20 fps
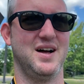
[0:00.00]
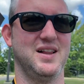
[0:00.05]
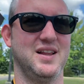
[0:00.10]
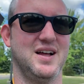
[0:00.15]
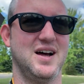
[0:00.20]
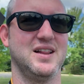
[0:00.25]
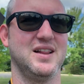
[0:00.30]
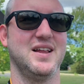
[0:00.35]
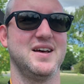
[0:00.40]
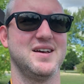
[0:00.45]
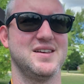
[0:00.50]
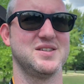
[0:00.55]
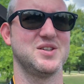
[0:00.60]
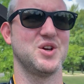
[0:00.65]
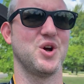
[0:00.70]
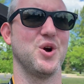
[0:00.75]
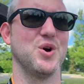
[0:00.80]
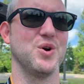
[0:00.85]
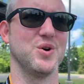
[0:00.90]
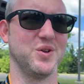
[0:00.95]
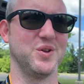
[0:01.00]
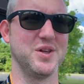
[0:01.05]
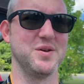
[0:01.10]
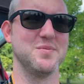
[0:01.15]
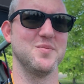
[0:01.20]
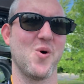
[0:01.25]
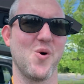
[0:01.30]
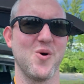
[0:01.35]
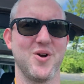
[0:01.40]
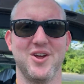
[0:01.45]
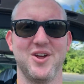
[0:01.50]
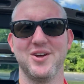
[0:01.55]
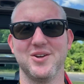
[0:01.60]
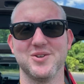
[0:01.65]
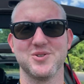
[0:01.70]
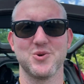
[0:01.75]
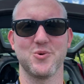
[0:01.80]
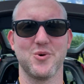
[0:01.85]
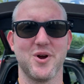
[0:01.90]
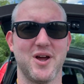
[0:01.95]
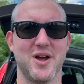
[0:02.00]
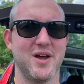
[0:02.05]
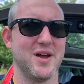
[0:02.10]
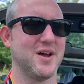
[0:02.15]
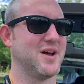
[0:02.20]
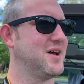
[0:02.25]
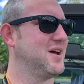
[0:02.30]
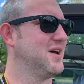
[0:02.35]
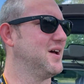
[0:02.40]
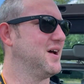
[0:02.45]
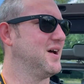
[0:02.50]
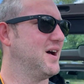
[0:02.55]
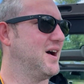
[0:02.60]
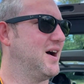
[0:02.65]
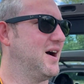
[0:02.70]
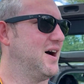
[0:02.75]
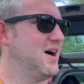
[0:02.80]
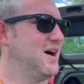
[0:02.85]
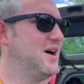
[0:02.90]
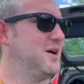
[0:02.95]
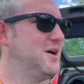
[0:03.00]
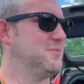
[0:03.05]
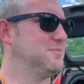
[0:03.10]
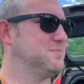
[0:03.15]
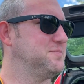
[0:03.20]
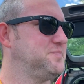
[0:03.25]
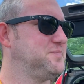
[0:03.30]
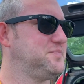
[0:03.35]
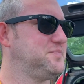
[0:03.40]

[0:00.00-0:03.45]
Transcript: a lot less early mornings, right? Um,